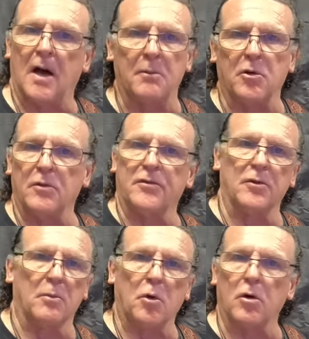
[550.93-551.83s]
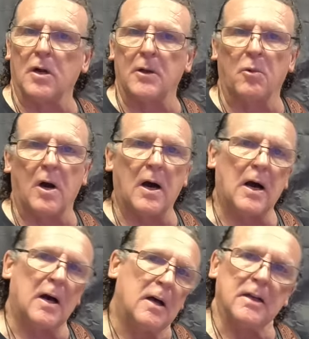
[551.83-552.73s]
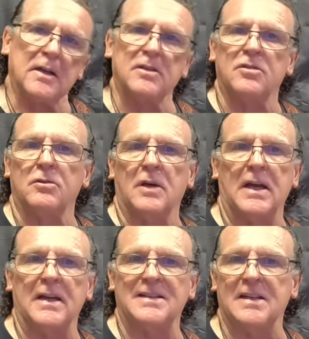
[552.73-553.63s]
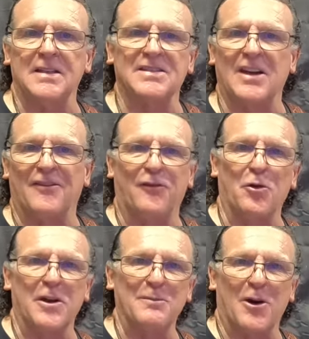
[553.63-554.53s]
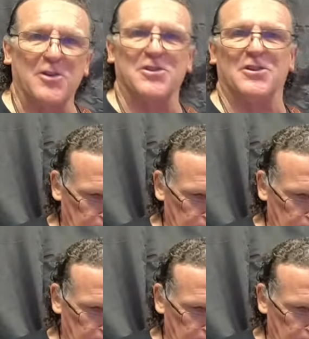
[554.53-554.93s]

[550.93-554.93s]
I'm going through a Morley wah into a DSL 40 Marshall.